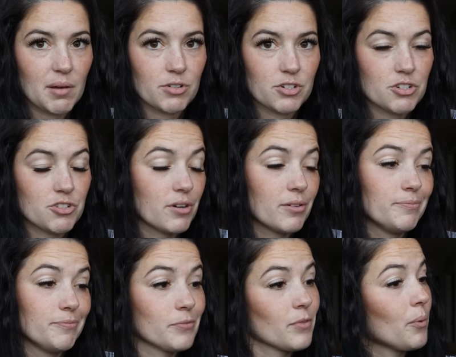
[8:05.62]
that progesterone.
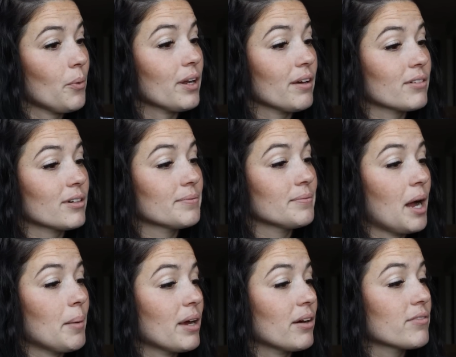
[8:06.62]
Whatever,
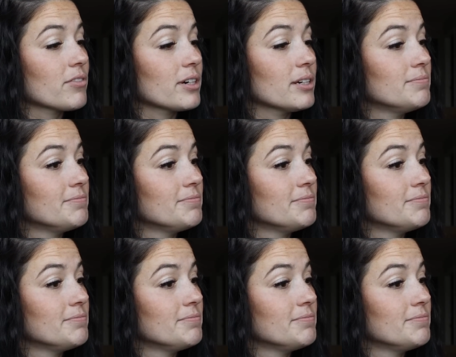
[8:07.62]
I'm down for it.